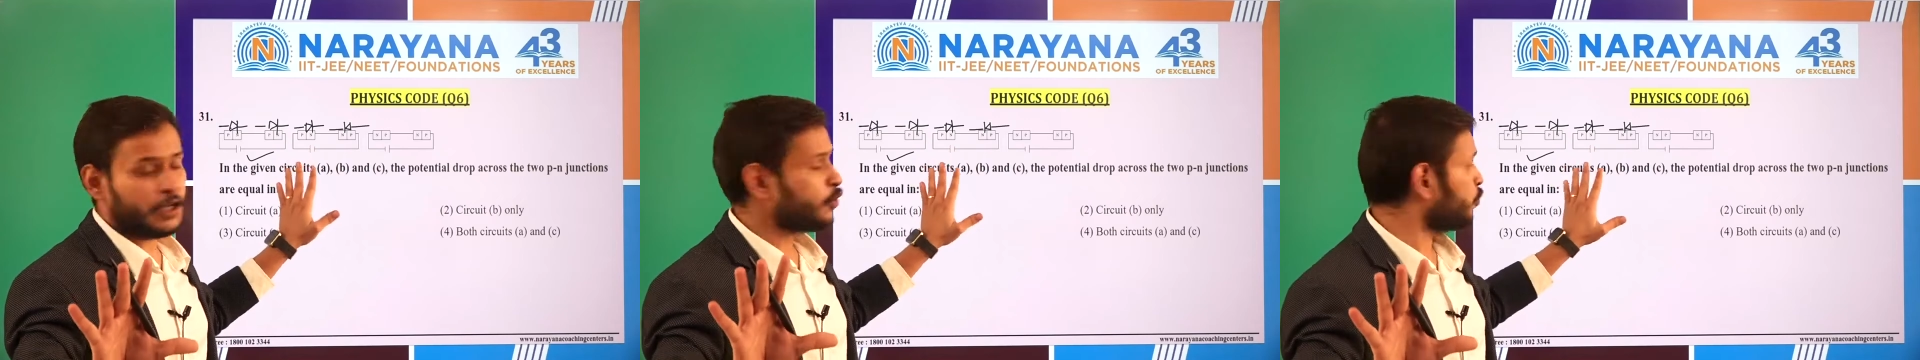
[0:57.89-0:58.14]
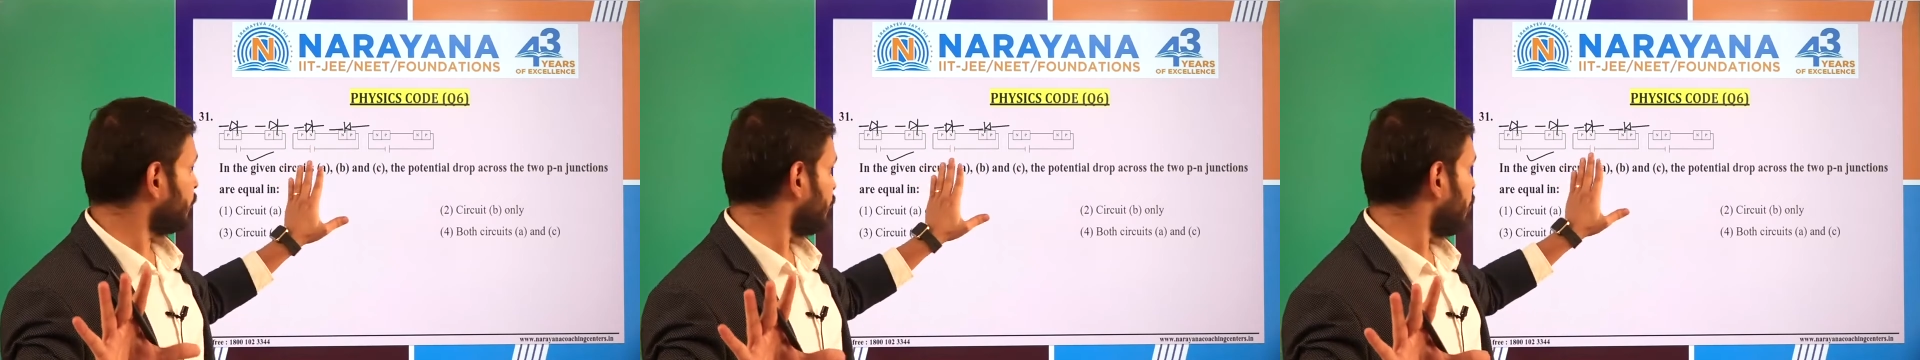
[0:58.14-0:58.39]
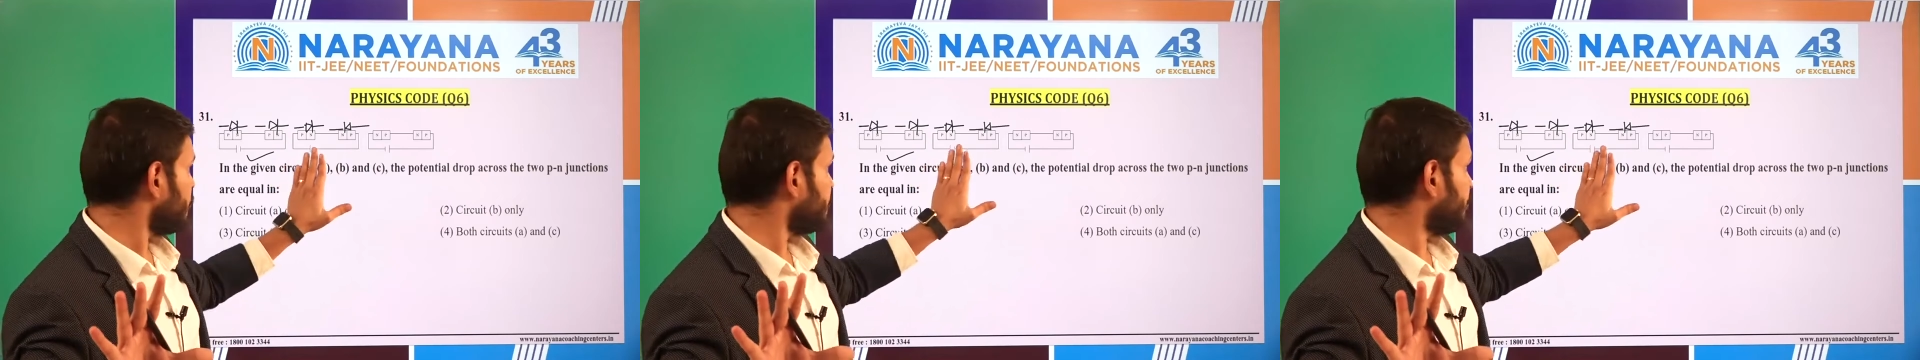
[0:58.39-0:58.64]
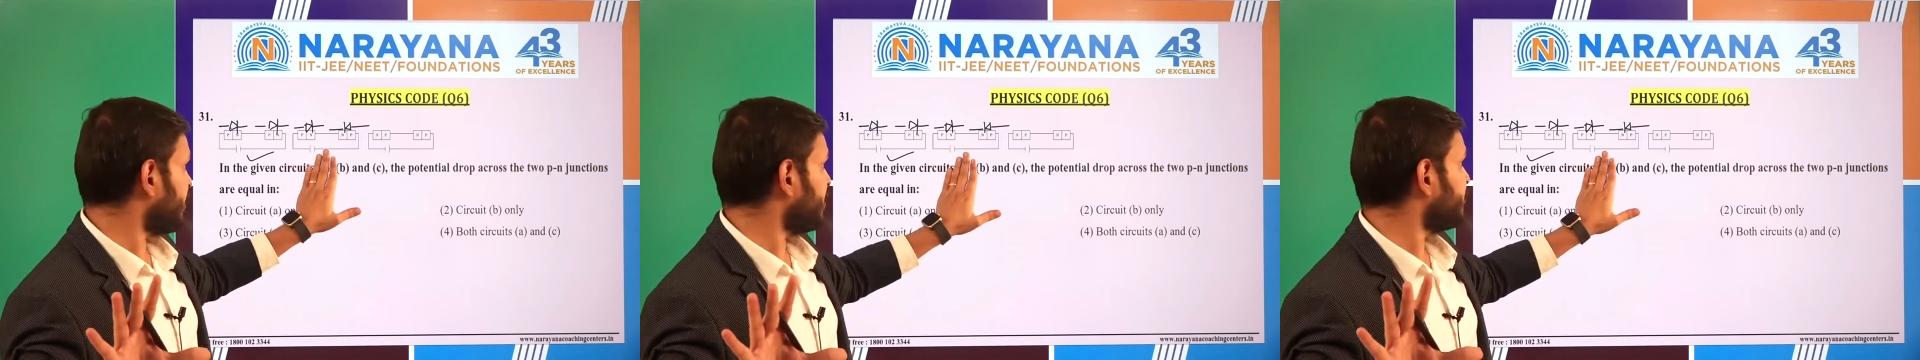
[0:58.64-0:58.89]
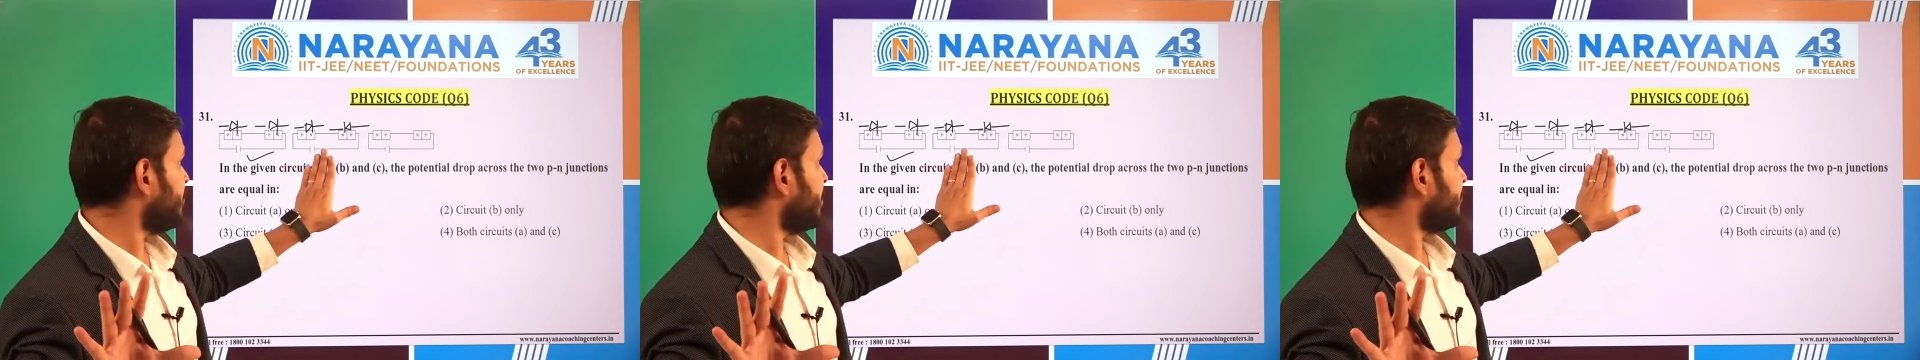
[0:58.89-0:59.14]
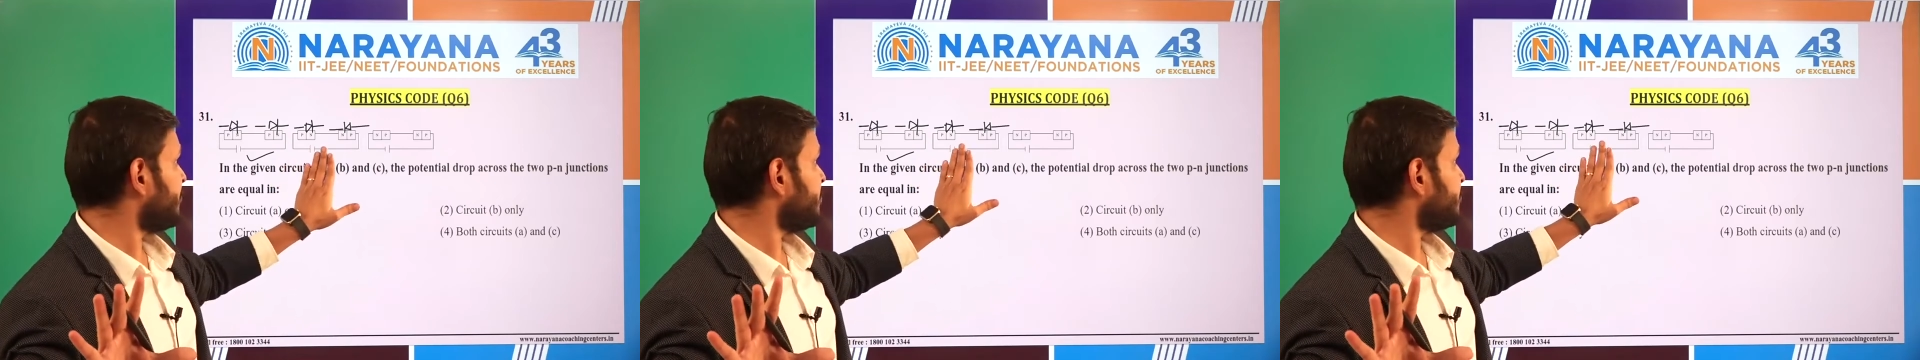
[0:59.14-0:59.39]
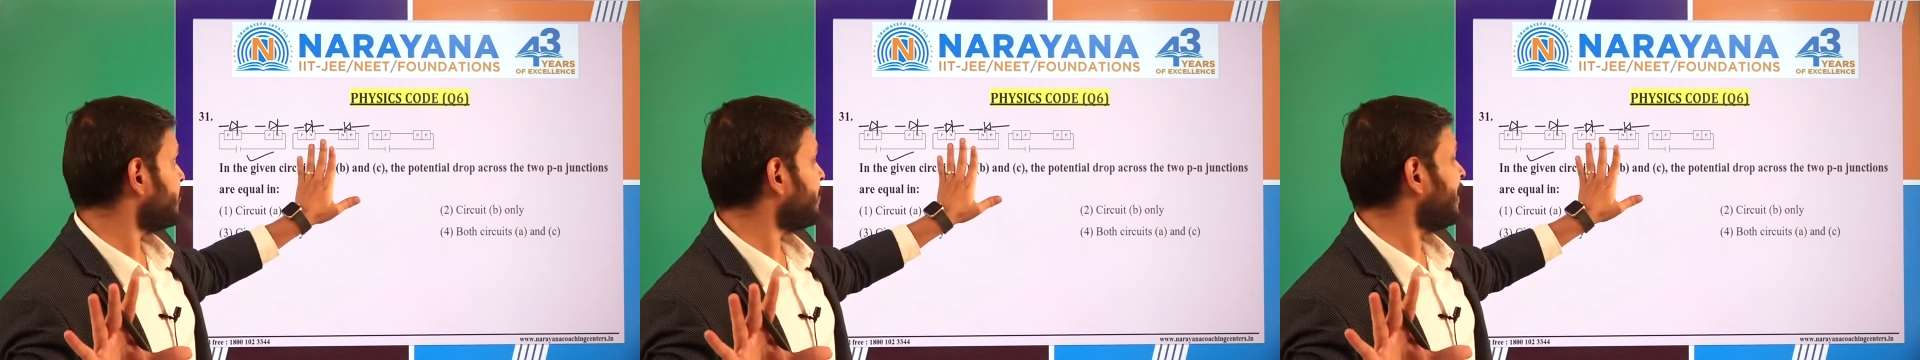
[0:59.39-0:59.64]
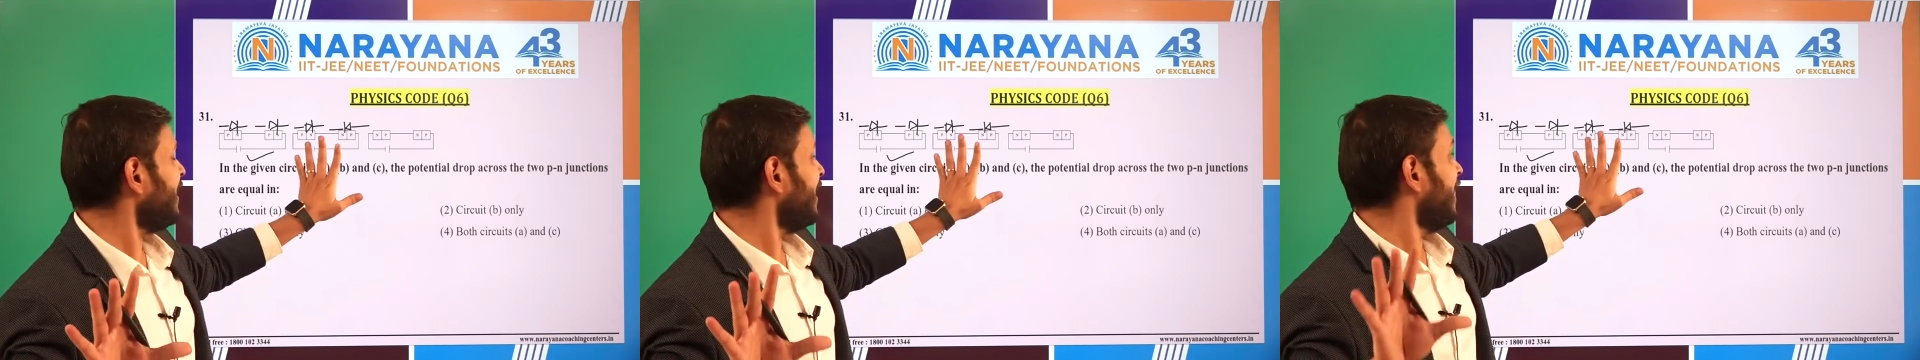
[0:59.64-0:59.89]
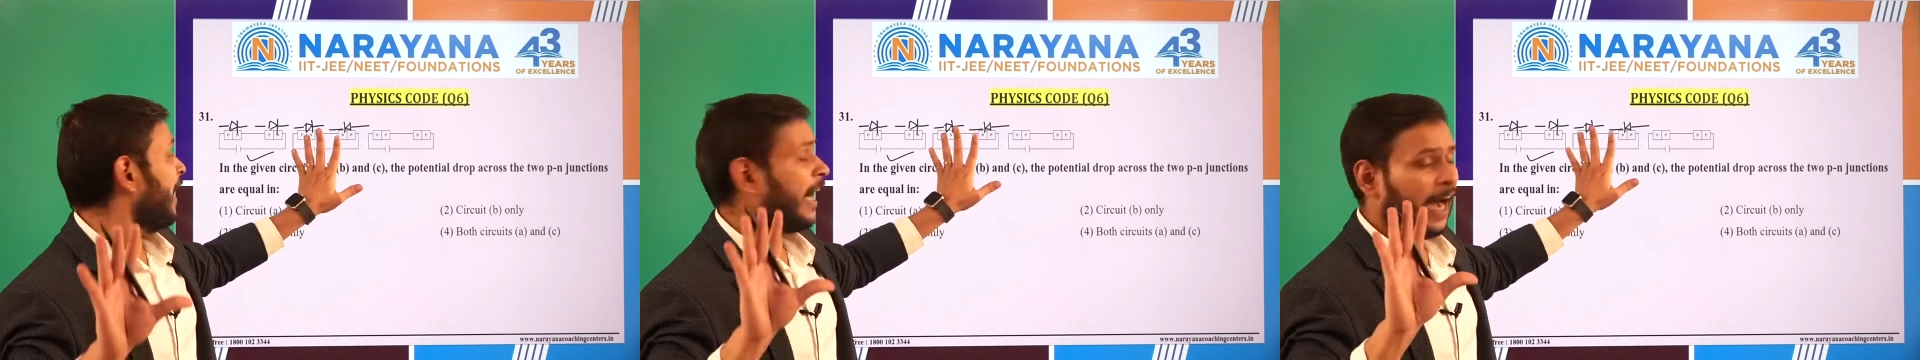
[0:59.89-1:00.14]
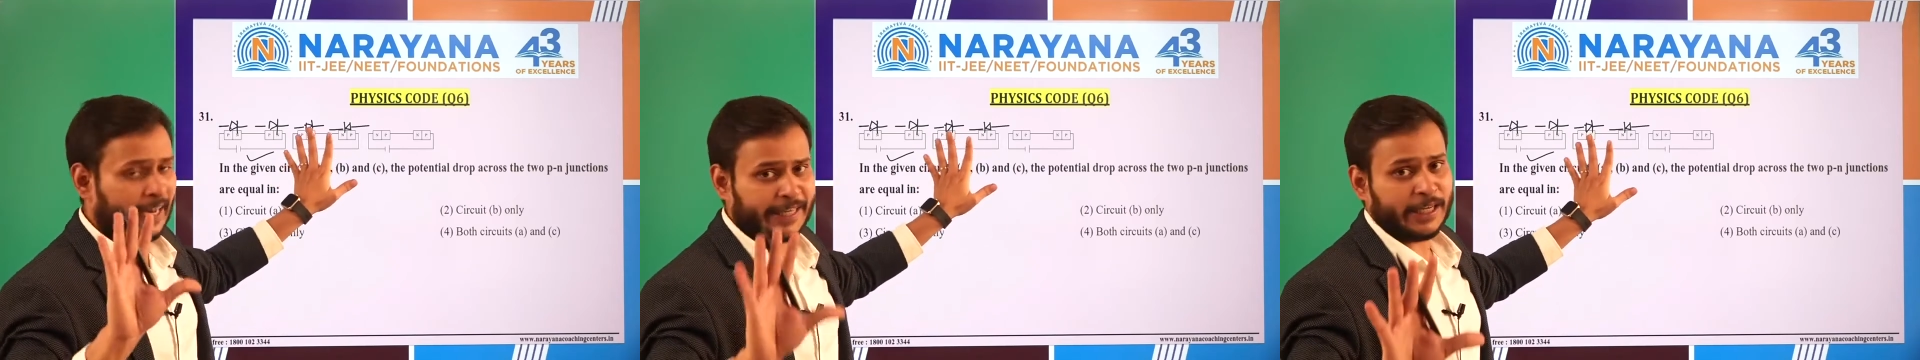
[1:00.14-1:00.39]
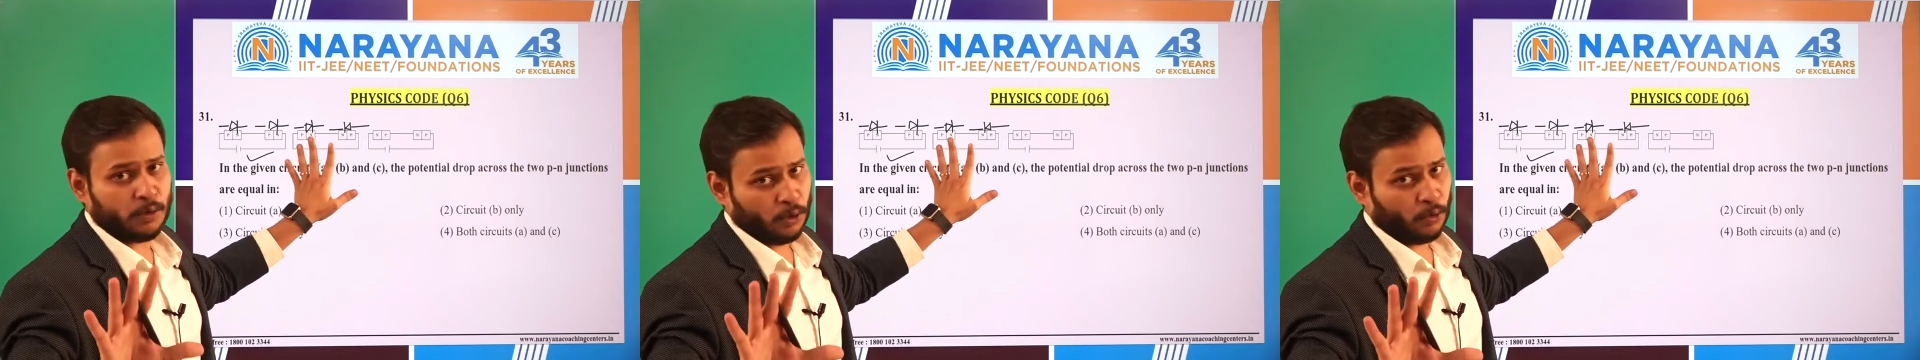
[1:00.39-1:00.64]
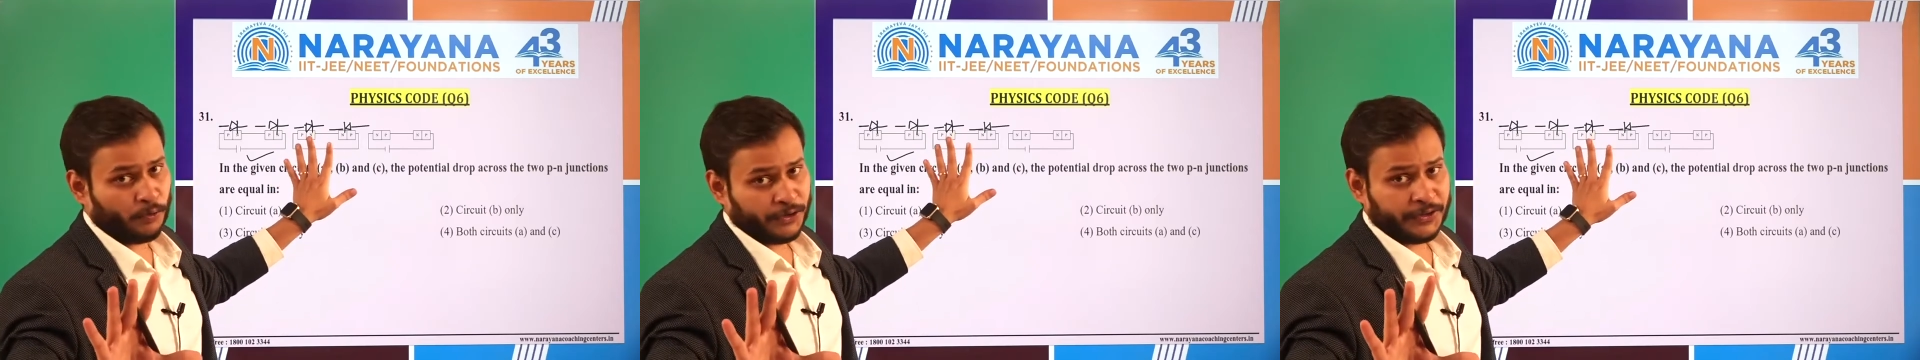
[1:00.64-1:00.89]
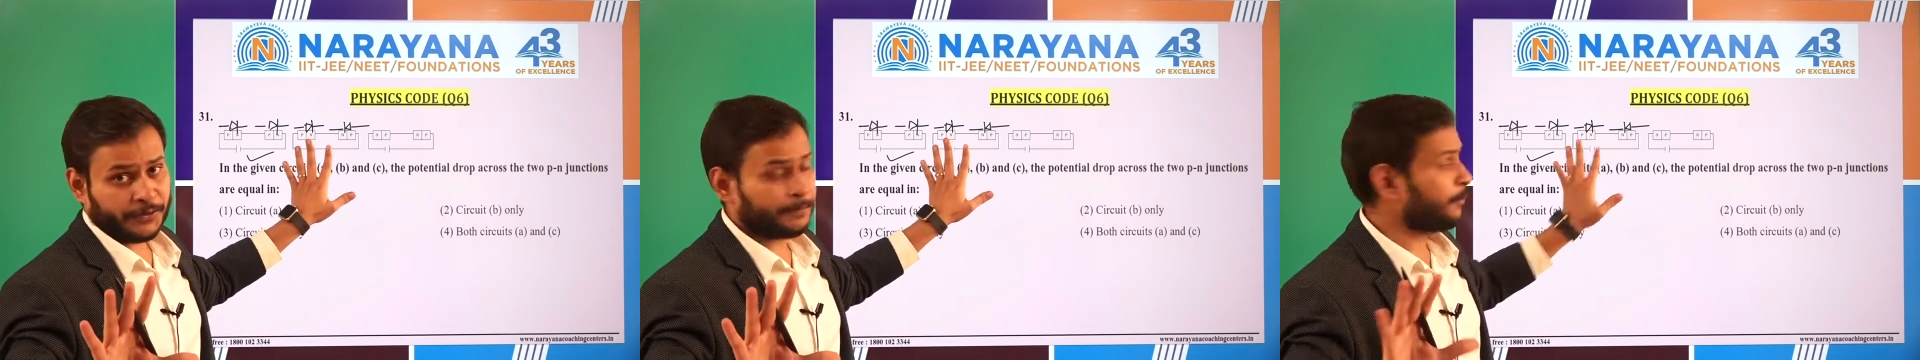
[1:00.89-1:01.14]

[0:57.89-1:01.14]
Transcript: So of course potential difference will be unequal over here,